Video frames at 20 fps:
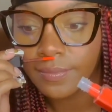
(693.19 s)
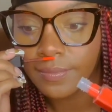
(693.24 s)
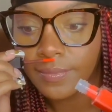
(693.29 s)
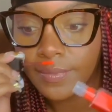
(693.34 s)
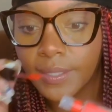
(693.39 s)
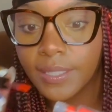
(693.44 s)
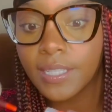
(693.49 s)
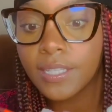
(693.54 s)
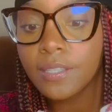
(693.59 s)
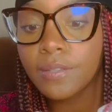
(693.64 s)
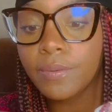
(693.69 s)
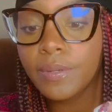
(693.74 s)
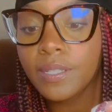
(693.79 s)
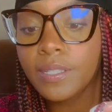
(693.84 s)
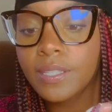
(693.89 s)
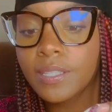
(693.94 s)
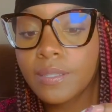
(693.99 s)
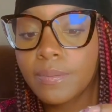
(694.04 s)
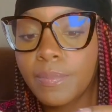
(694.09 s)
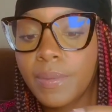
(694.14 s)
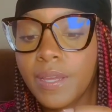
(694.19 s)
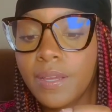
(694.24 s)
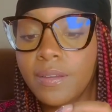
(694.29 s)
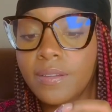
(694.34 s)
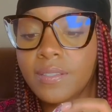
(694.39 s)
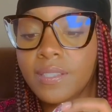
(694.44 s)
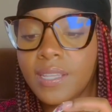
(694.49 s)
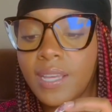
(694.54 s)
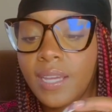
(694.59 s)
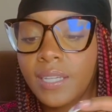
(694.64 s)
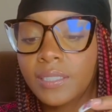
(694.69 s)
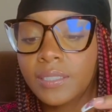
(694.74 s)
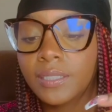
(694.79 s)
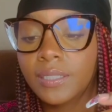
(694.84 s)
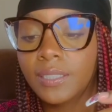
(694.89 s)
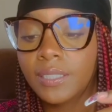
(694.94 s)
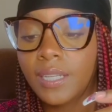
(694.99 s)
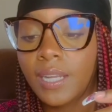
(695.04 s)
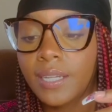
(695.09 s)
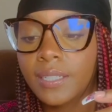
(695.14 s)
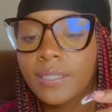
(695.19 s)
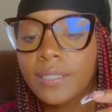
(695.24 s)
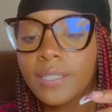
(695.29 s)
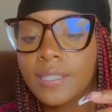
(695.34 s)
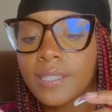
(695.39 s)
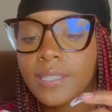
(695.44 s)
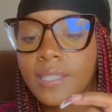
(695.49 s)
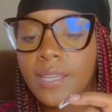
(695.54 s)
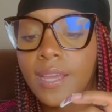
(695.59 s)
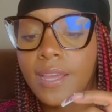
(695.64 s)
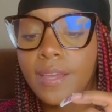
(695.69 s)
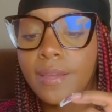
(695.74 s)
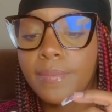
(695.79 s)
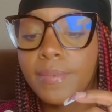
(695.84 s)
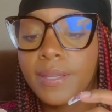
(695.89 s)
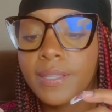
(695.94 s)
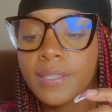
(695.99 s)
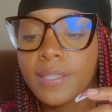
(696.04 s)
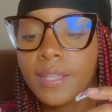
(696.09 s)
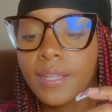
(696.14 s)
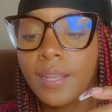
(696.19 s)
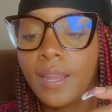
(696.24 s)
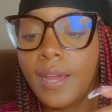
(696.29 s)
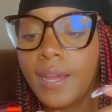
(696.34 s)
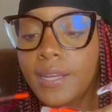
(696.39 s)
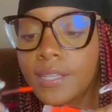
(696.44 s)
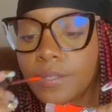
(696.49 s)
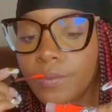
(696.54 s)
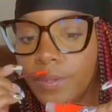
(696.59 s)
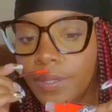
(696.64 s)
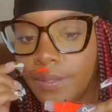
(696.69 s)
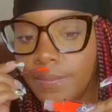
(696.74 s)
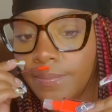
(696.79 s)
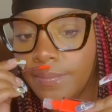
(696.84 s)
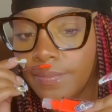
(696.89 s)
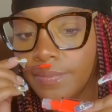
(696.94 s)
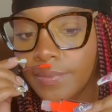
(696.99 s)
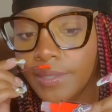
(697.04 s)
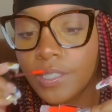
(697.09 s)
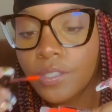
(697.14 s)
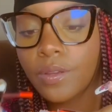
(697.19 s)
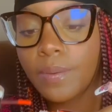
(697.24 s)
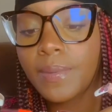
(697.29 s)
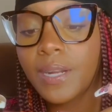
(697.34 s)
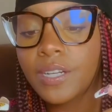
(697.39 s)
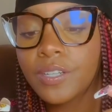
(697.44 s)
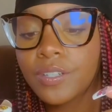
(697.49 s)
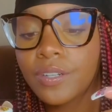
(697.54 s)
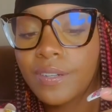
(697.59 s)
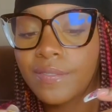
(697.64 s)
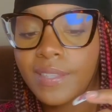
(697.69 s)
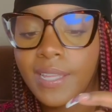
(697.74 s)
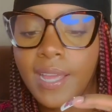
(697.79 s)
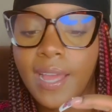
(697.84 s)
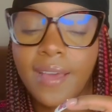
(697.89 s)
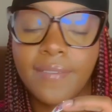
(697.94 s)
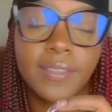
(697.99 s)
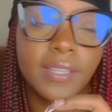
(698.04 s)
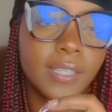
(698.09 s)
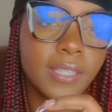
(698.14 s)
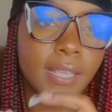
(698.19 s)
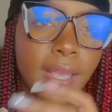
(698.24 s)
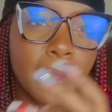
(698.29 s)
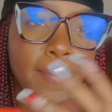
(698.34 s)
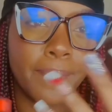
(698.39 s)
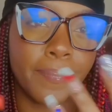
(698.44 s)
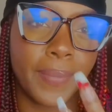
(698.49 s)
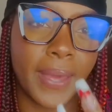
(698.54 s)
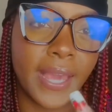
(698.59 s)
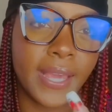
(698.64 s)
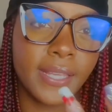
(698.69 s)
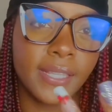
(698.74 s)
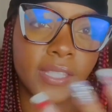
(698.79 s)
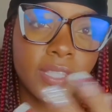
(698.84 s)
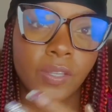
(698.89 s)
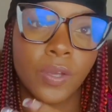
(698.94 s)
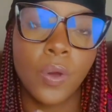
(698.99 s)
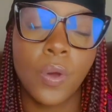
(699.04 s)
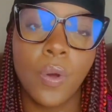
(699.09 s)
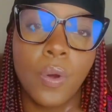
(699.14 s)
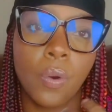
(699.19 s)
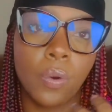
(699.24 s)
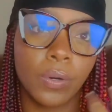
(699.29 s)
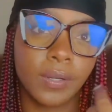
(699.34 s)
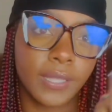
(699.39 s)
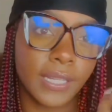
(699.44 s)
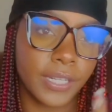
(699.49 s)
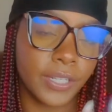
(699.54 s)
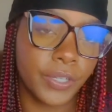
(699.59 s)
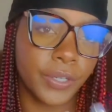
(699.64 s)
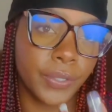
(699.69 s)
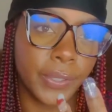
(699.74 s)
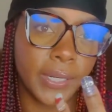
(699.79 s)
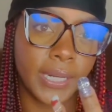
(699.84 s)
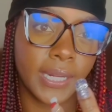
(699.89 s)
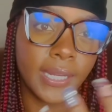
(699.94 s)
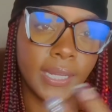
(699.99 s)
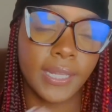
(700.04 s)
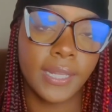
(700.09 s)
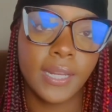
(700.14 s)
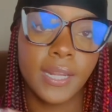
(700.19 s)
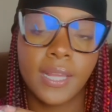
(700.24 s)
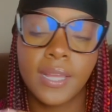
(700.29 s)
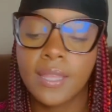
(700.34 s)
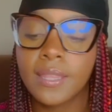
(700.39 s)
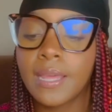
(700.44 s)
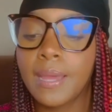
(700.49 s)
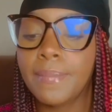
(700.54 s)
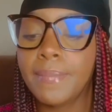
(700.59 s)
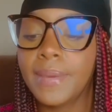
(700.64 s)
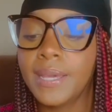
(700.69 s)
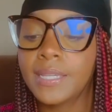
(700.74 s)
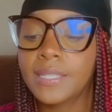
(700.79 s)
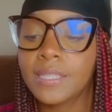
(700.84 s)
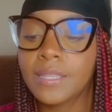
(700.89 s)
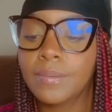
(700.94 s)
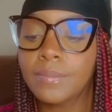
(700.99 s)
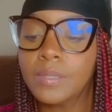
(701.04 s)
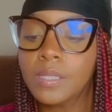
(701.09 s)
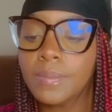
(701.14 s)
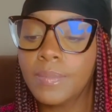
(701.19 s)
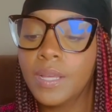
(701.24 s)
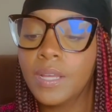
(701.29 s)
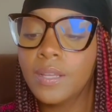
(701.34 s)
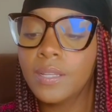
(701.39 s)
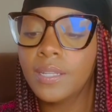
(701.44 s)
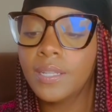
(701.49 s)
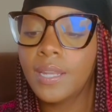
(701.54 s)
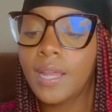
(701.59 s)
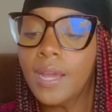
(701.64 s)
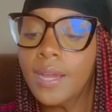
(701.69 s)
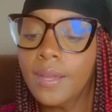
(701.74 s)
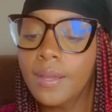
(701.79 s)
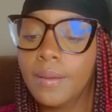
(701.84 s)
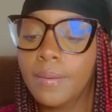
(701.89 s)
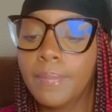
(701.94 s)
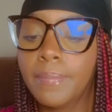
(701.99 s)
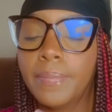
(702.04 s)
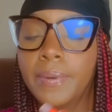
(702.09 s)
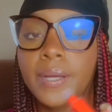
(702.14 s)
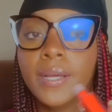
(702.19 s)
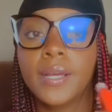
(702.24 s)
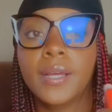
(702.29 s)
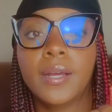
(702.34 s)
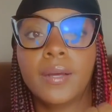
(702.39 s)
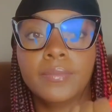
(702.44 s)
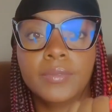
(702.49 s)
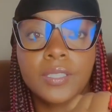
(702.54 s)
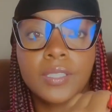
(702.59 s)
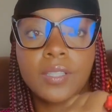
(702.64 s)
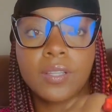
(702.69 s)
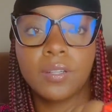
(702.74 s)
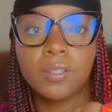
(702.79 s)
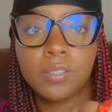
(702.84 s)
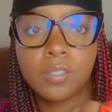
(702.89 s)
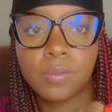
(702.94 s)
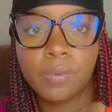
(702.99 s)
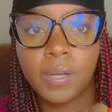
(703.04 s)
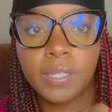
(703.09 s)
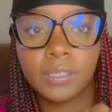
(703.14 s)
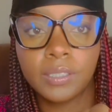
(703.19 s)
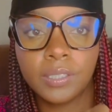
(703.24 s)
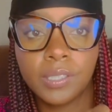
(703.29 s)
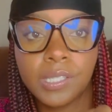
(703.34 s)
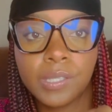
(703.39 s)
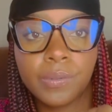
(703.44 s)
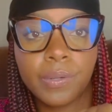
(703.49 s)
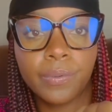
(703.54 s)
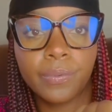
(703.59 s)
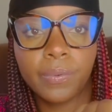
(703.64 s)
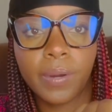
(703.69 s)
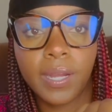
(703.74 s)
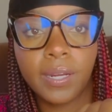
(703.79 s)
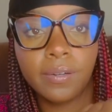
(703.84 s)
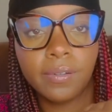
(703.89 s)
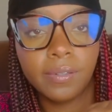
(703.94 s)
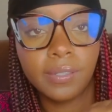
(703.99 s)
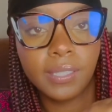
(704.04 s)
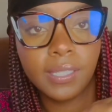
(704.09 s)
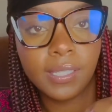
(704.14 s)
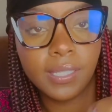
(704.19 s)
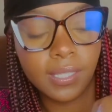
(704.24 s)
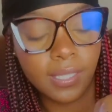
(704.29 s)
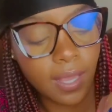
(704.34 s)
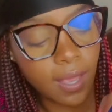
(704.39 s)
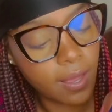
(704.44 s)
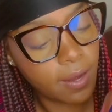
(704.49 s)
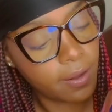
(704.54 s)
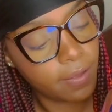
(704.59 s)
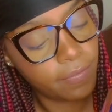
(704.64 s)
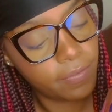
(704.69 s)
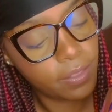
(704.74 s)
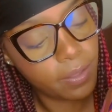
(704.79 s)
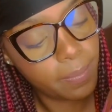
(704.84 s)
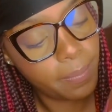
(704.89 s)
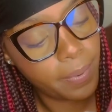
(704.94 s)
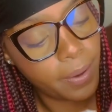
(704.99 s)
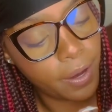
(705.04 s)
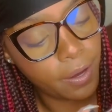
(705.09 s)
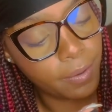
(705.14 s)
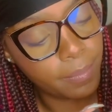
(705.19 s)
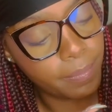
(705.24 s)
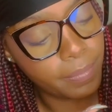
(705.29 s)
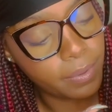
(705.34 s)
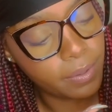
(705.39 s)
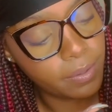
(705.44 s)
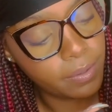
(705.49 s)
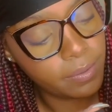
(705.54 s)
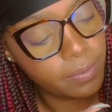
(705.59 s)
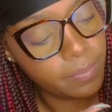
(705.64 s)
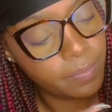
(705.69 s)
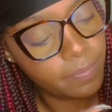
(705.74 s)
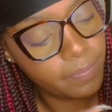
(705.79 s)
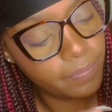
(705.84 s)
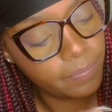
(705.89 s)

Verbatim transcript: This one smells actually like the same as the last one. So I'm not sure if they have the same base or the ingredient that makes them smell alike, but I'm just gonna swatch this one right on the side of the purple.